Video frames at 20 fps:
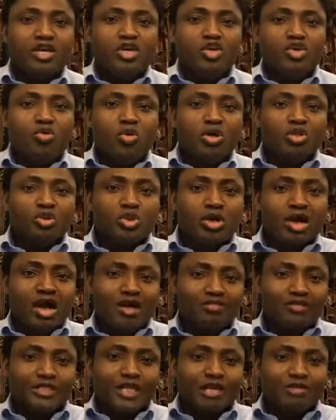you want to have
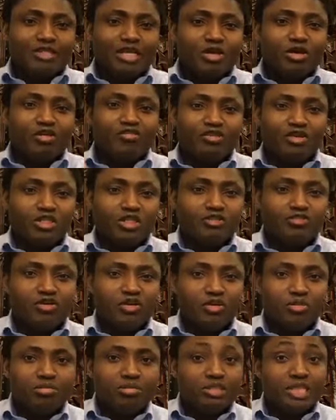Southern Governors
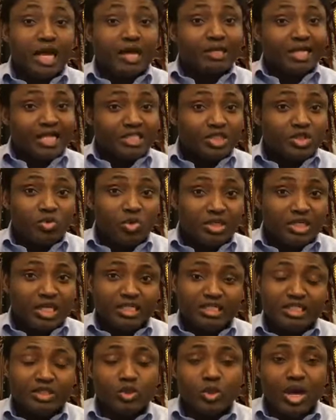Forum. That is what they
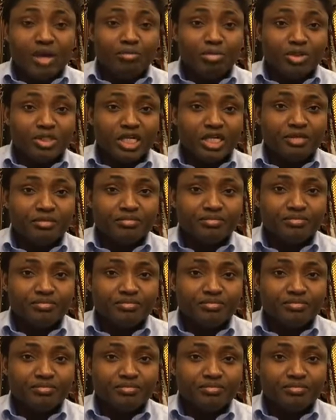did to Ambode.